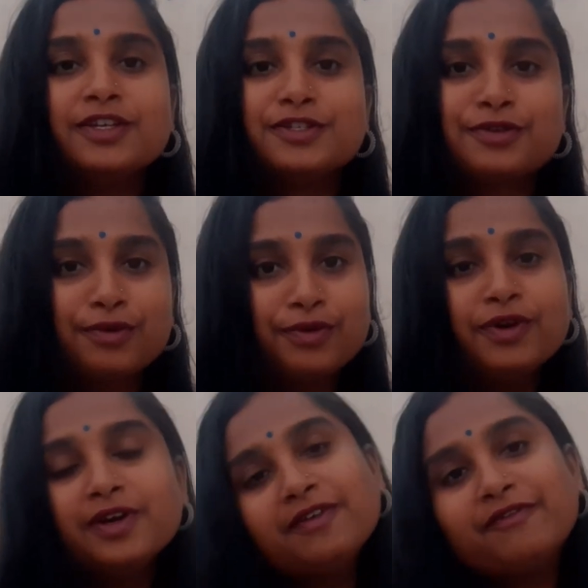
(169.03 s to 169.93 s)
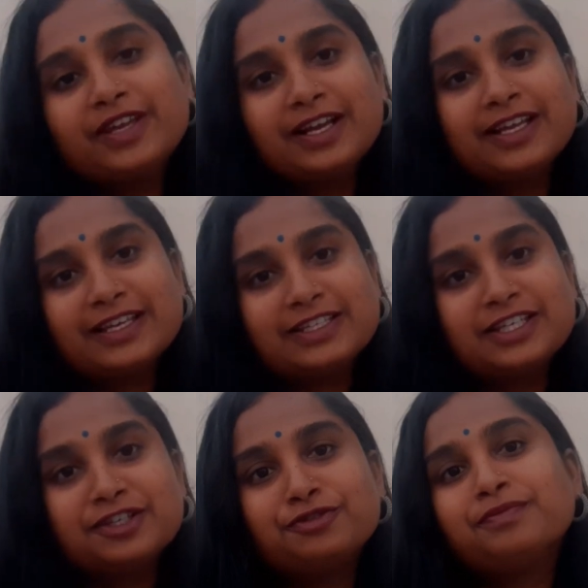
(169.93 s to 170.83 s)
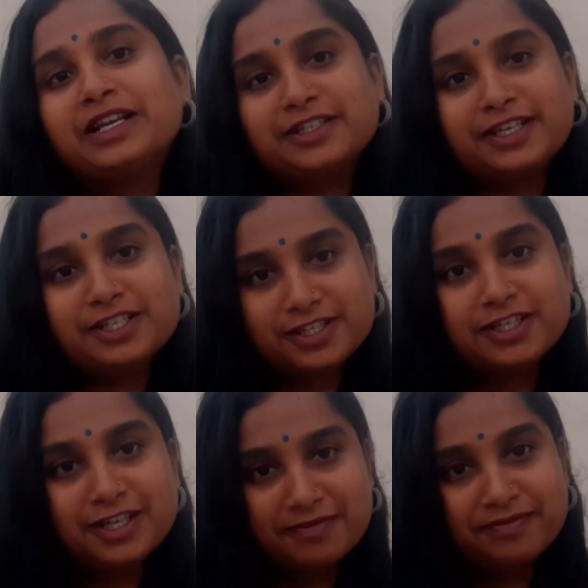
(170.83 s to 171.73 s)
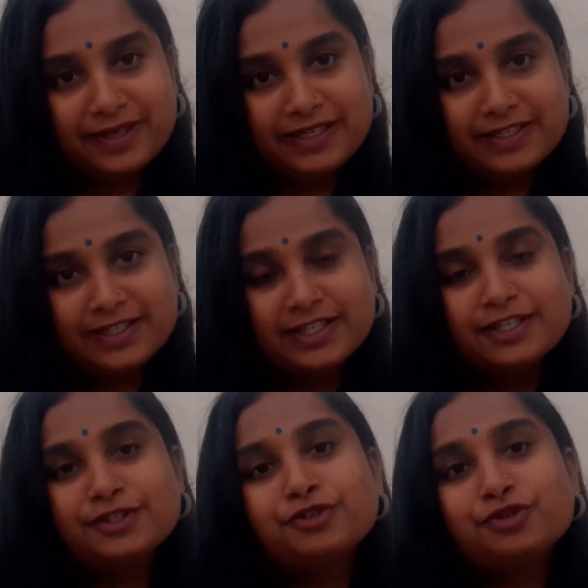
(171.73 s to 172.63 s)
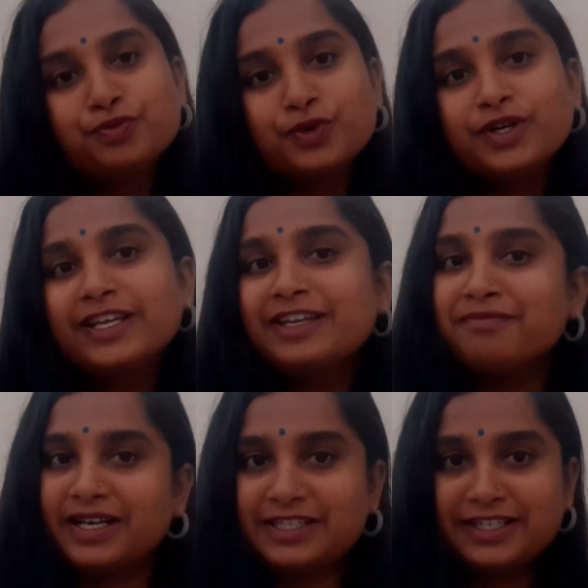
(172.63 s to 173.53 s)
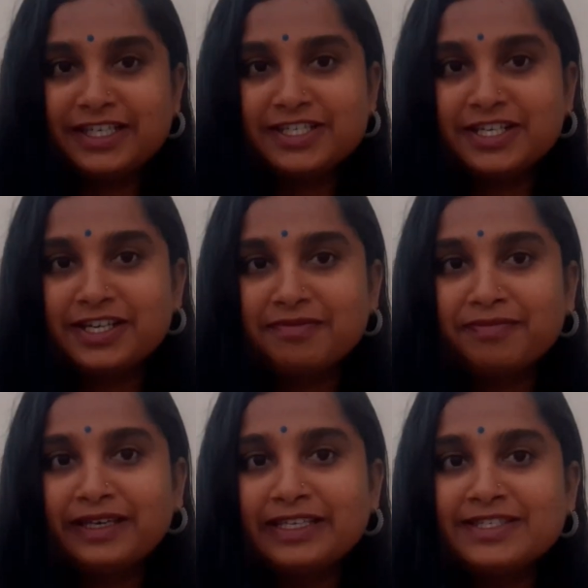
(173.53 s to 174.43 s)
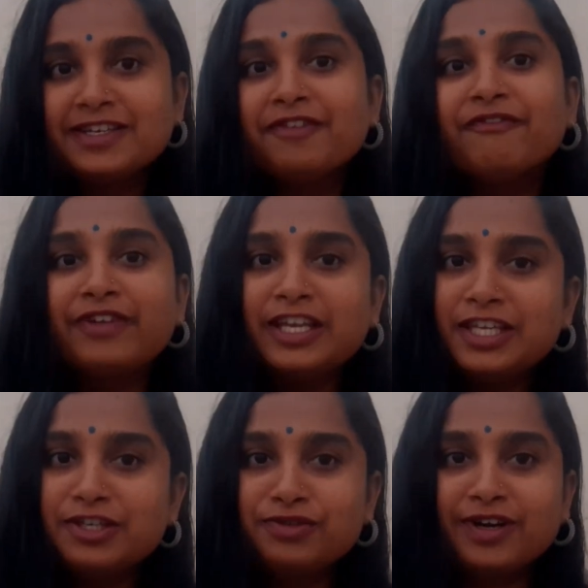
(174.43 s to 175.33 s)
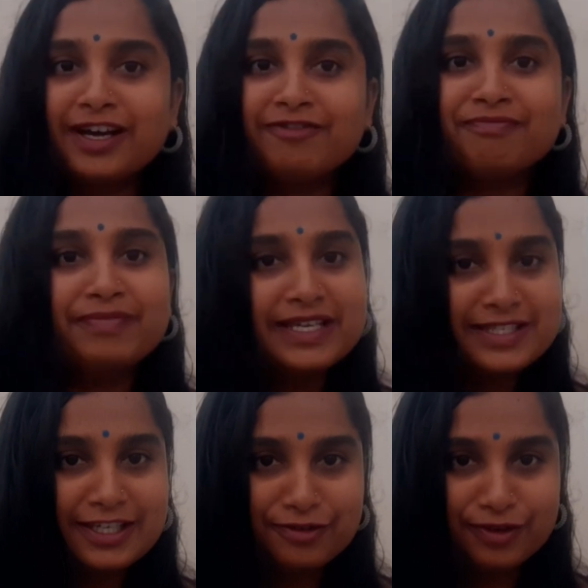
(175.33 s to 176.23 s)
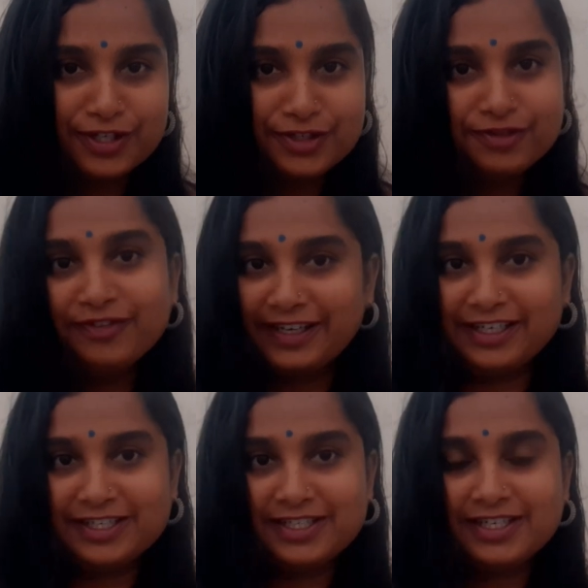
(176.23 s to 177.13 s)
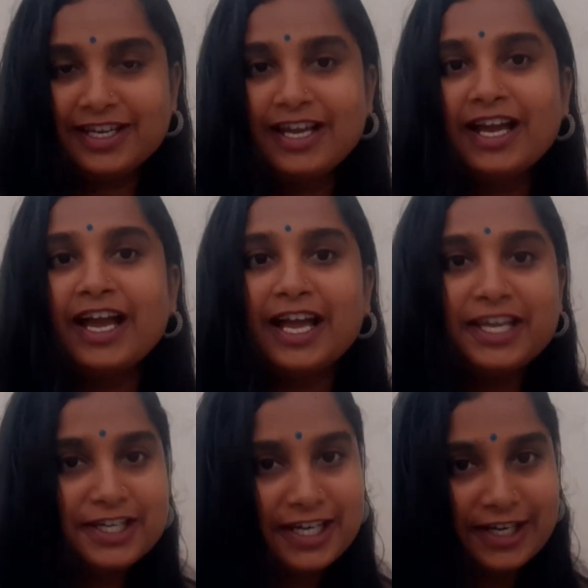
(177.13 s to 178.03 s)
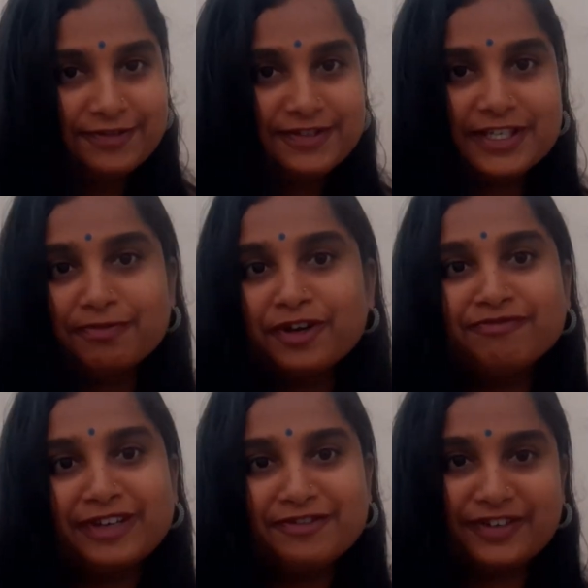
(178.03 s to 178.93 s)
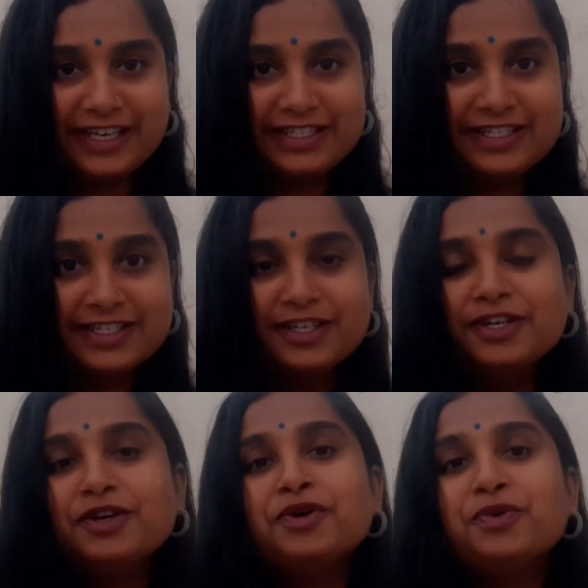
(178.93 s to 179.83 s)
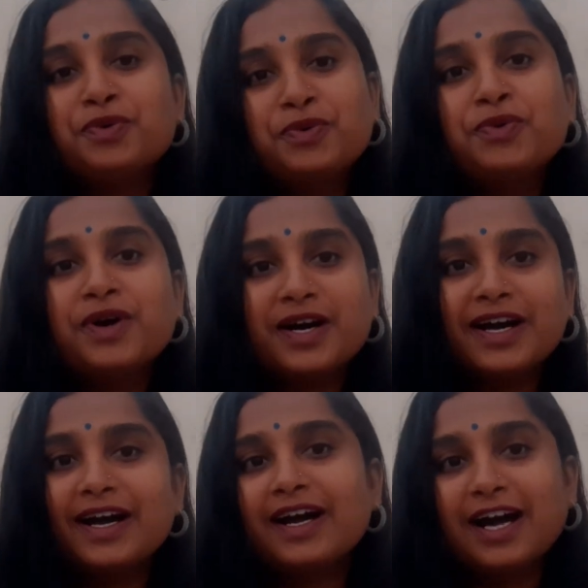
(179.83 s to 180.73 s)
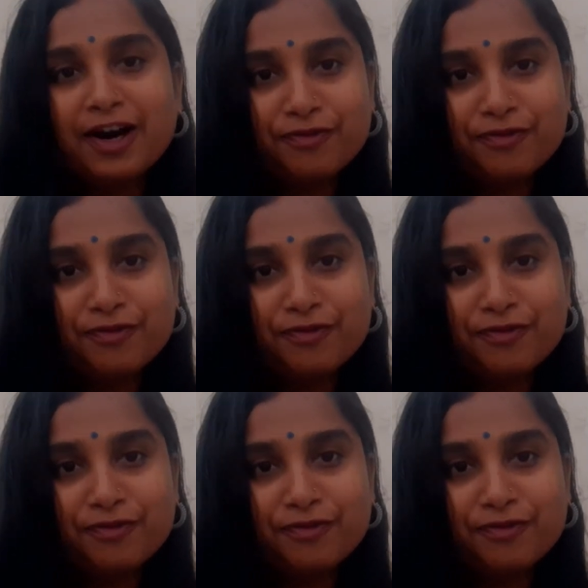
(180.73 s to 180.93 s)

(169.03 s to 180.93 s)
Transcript: So, we are getting into multinational companies. So, to work in multinational companies, we need to have basic knowledge of English. I have some of my friends who are